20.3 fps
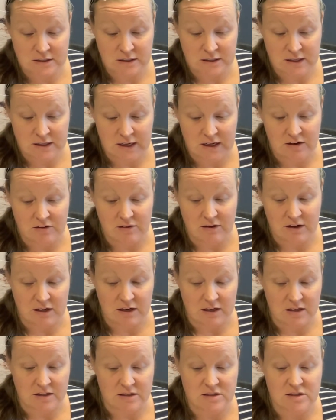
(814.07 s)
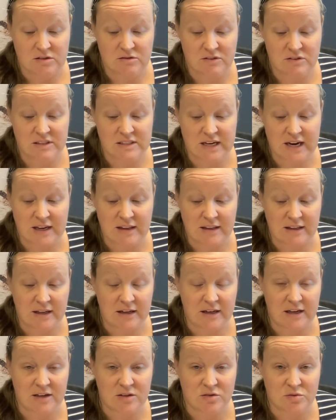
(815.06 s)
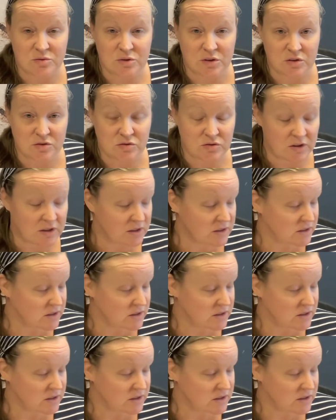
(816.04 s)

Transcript: ingredients that retain their natural nutrients.